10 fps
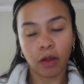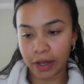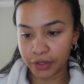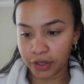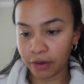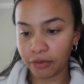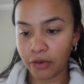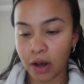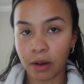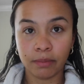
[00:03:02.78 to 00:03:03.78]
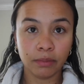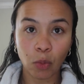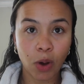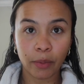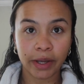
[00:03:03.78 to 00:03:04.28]
all that stuff,
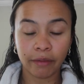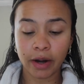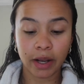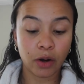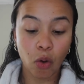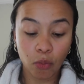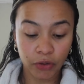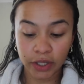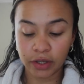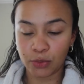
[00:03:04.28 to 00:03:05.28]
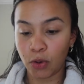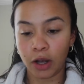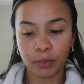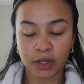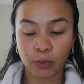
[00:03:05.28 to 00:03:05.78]
while we get ready. And hopefully this will
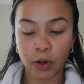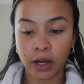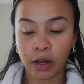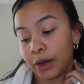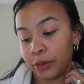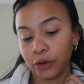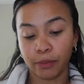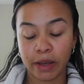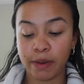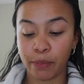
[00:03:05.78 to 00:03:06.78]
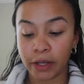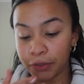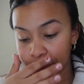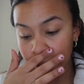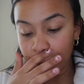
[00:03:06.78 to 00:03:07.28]
help someone, I don't know, maybe
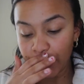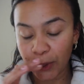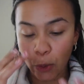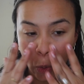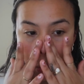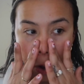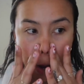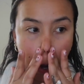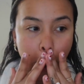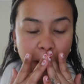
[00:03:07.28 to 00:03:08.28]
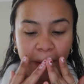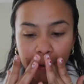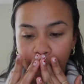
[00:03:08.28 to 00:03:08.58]
break the cycle, or